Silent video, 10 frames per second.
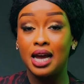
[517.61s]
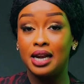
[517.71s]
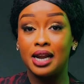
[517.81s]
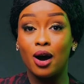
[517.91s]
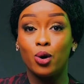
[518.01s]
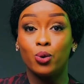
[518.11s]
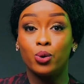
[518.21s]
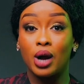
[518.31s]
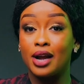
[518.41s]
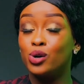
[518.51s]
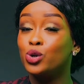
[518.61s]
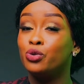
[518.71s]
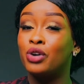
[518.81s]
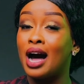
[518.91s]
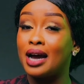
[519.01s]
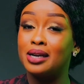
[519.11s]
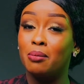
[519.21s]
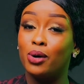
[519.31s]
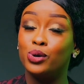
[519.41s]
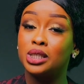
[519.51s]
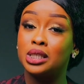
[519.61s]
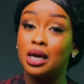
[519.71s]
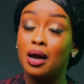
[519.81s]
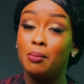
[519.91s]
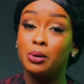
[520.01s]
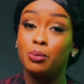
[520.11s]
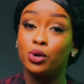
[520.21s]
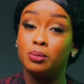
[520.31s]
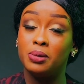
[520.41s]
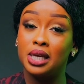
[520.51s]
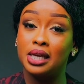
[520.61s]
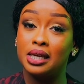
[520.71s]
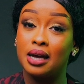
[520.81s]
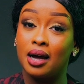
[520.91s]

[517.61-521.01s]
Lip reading: Now, I know you've heard about people being